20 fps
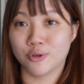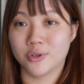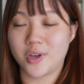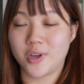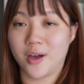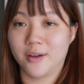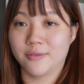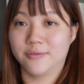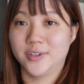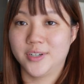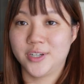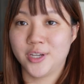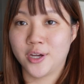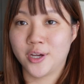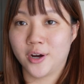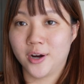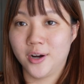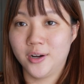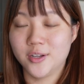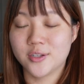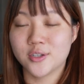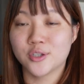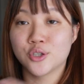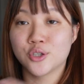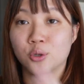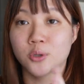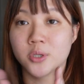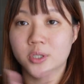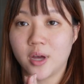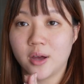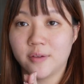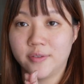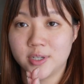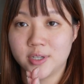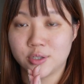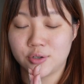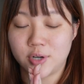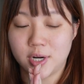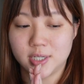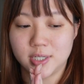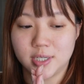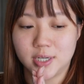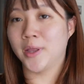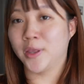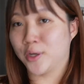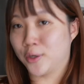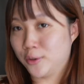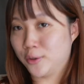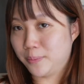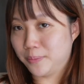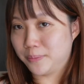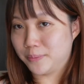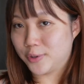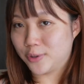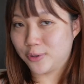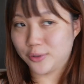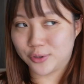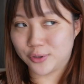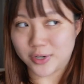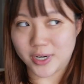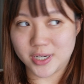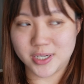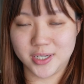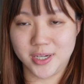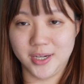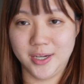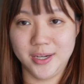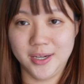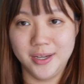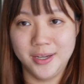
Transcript: soft. The yarn is so soft and stretchy. A little too stretchy